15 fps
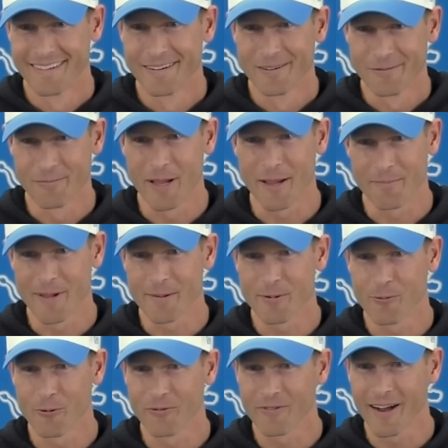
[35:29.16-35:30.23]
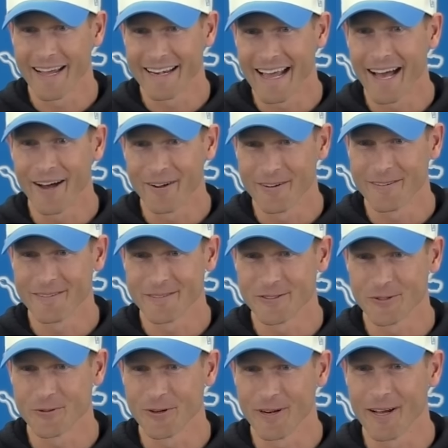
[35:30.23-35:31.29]
maybe we'll find out
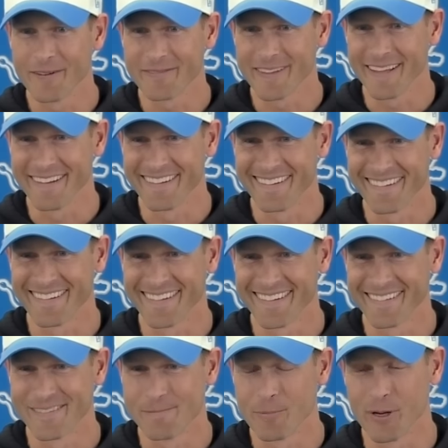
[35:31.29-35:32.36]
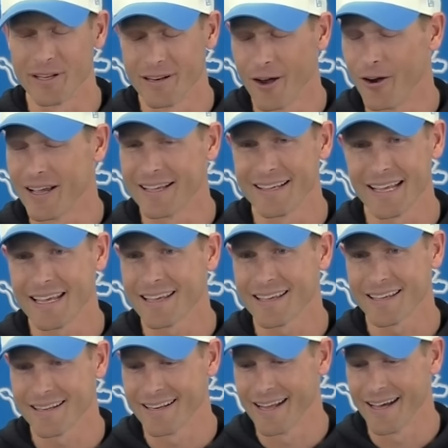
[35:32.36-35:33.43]
soon enough then. But no, he
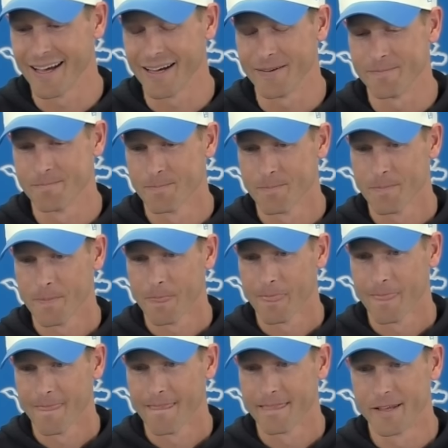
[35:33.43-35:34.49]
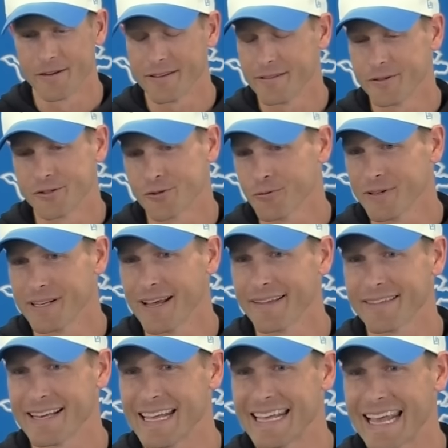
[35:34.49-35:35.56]
can, there's really
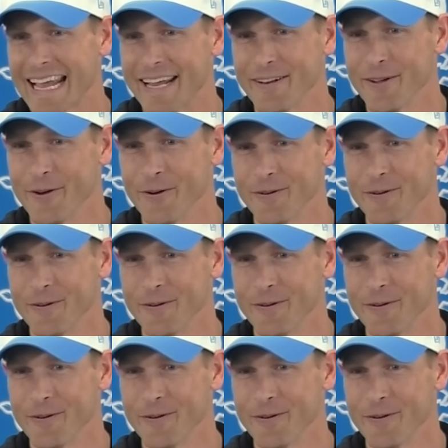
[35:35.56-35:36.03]
nothing he can't do.